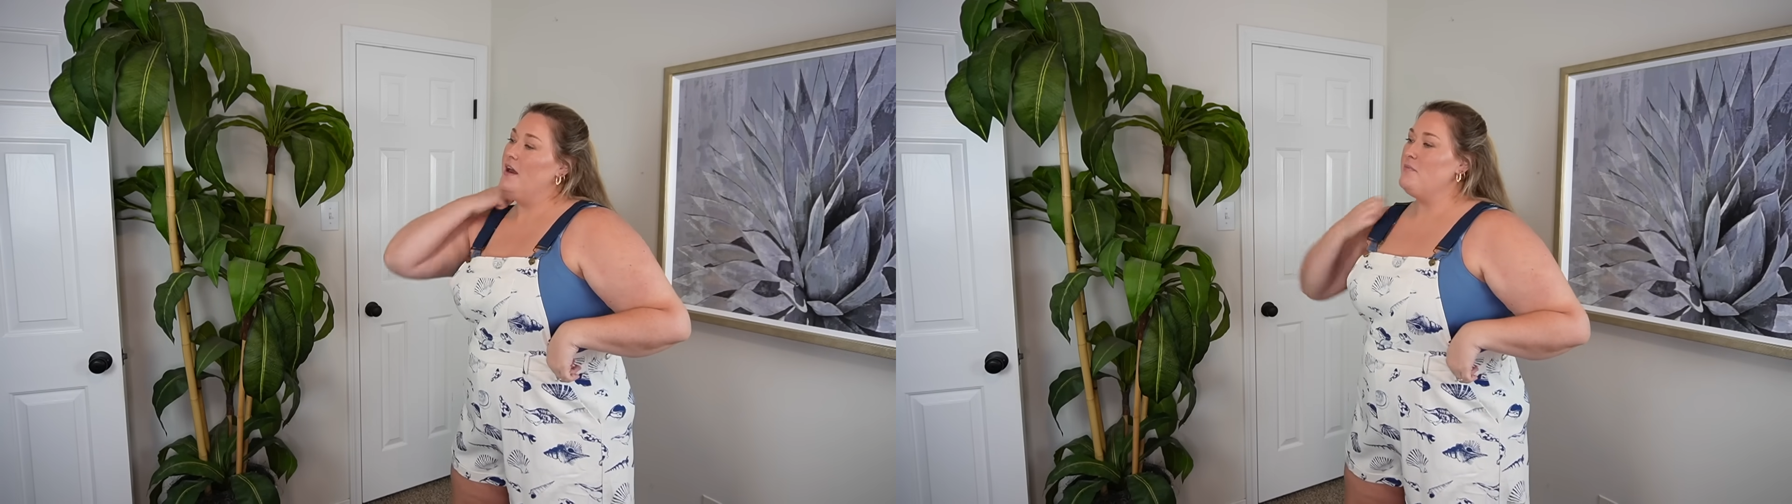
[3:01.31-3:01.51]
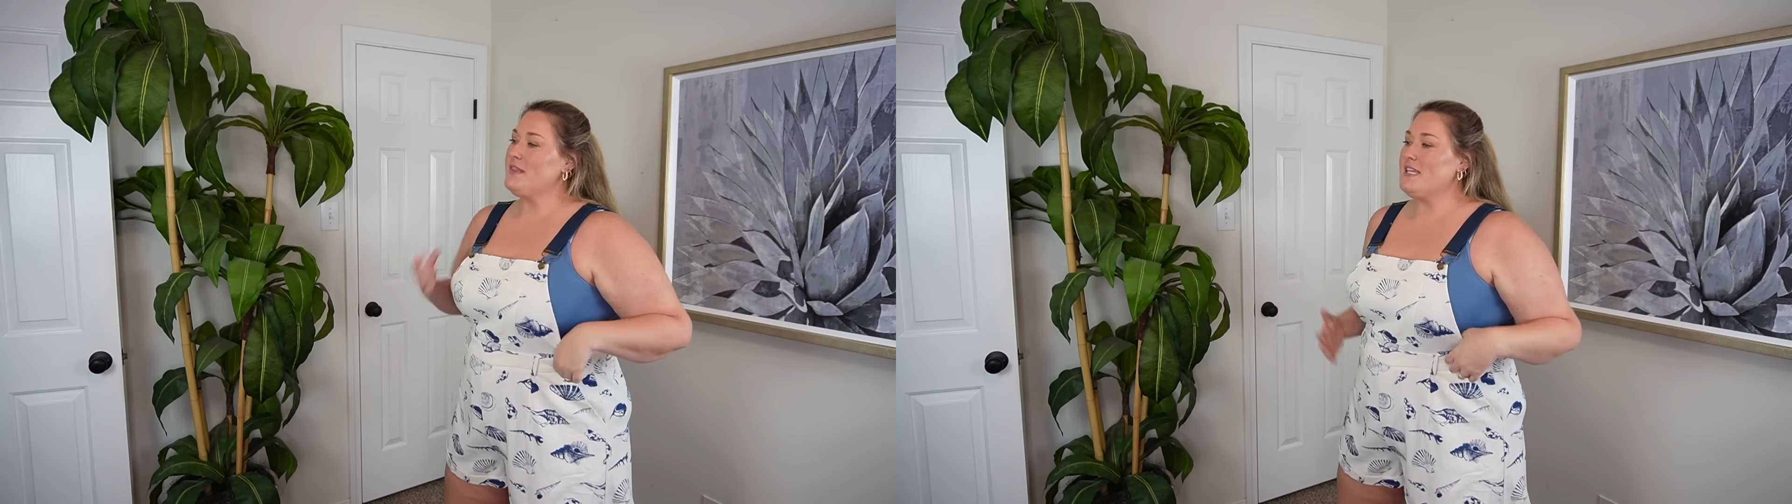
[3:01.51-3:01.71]

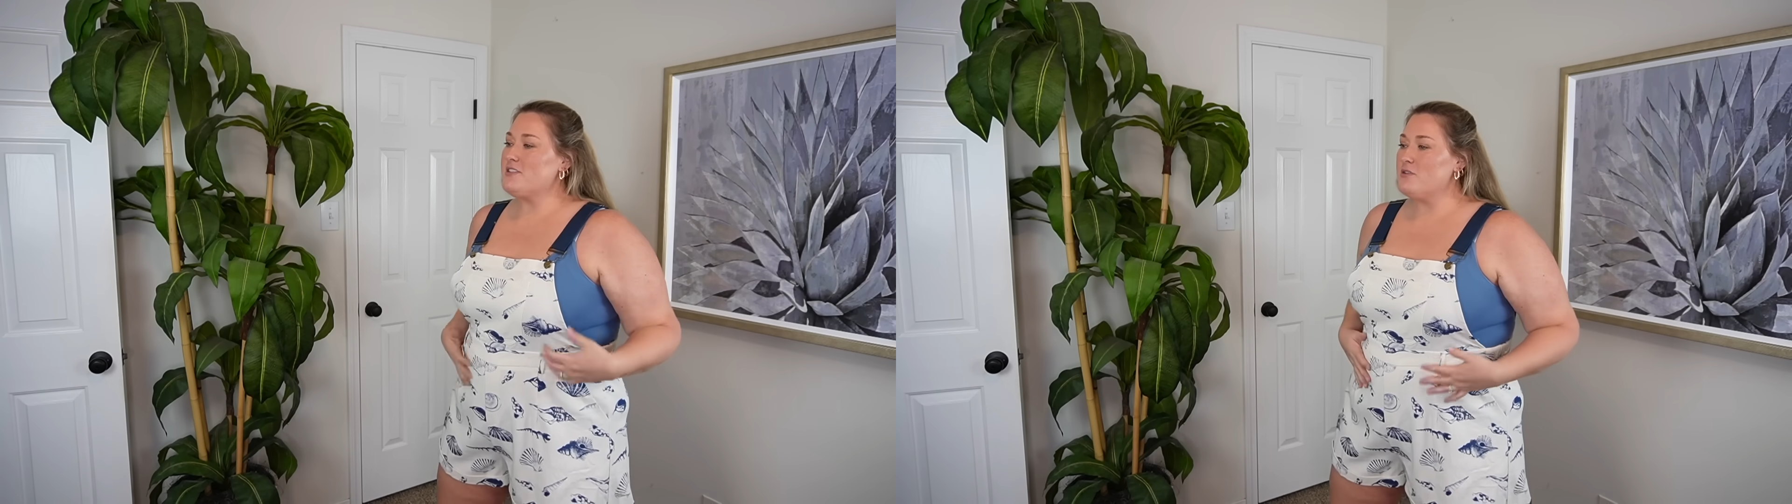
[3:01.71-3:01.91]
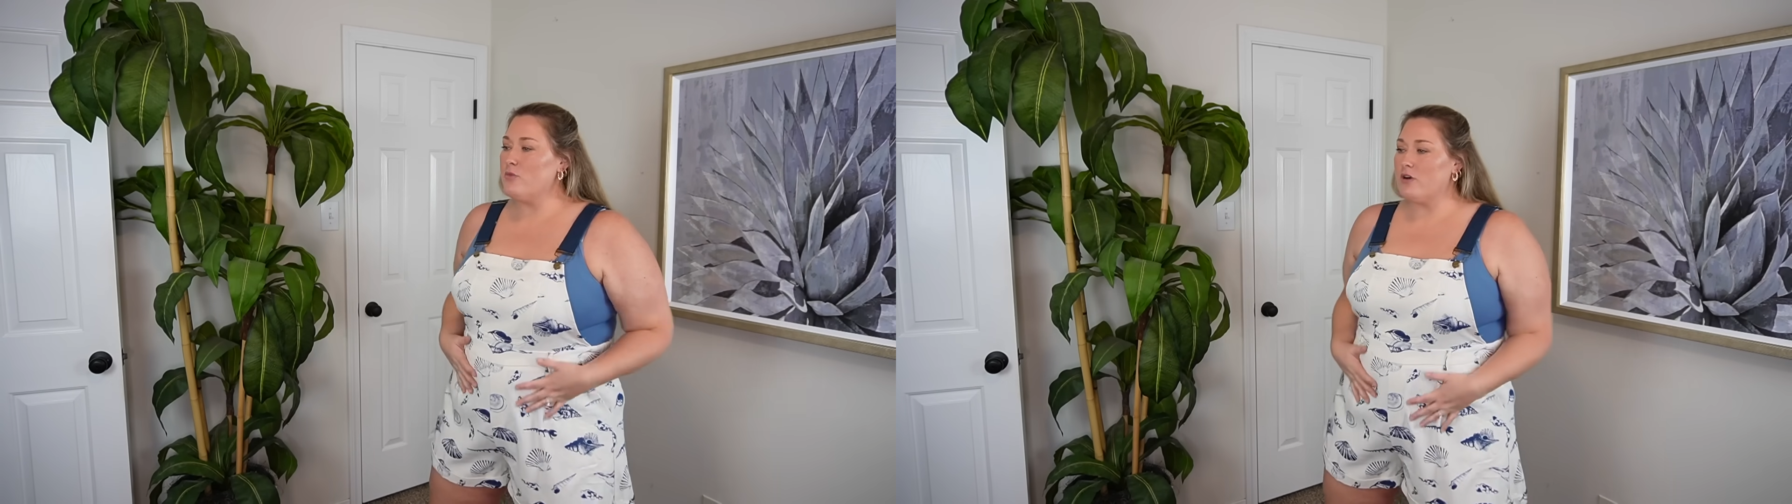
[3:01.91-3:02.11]
but these
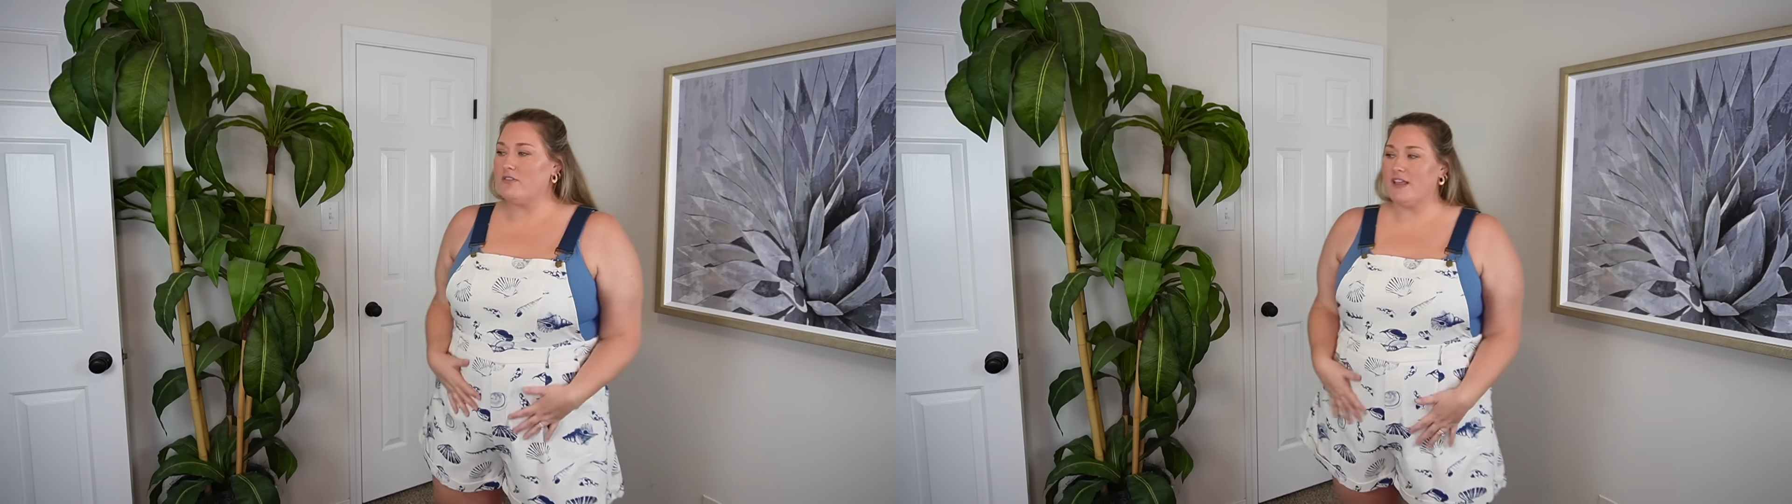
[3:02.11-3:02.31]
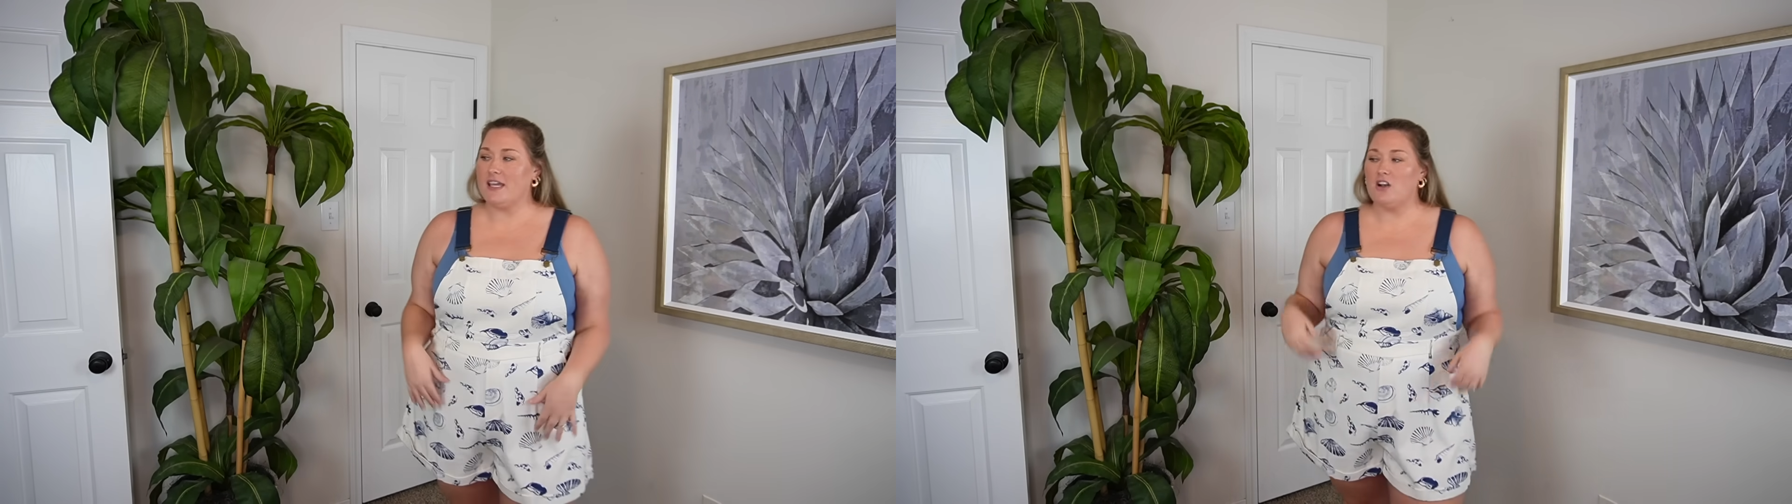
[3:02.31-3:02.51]
are more
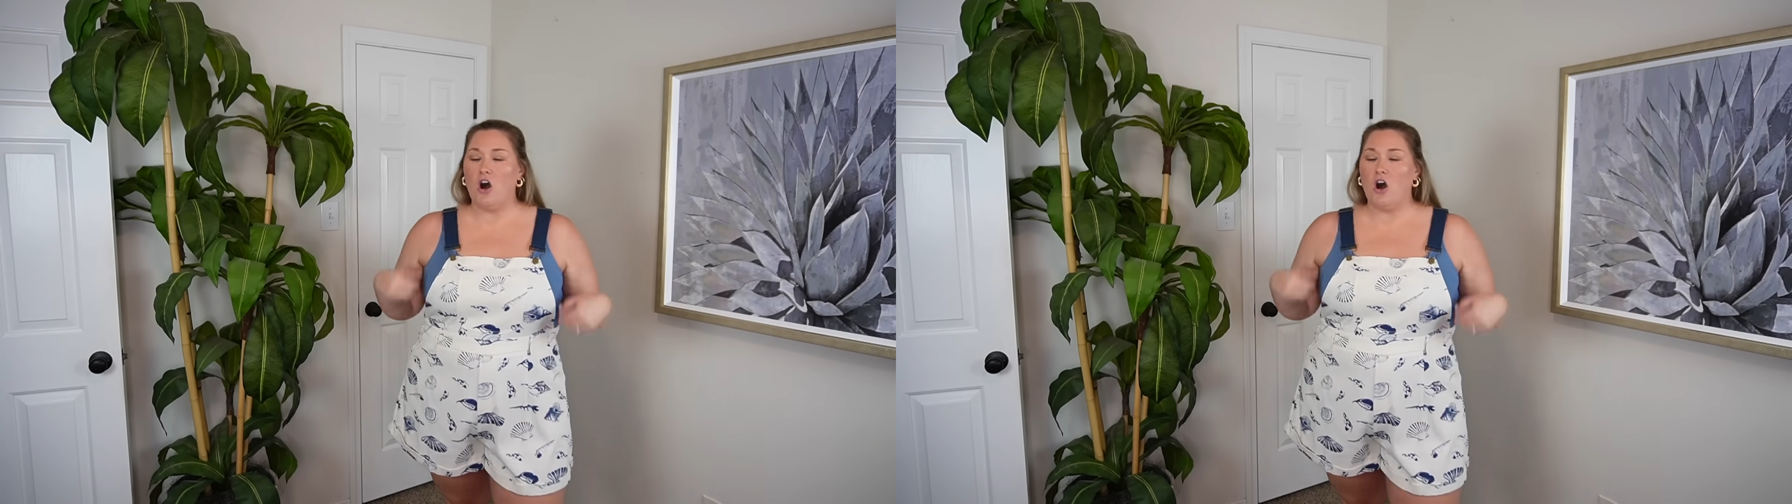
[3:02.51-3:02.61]
of like an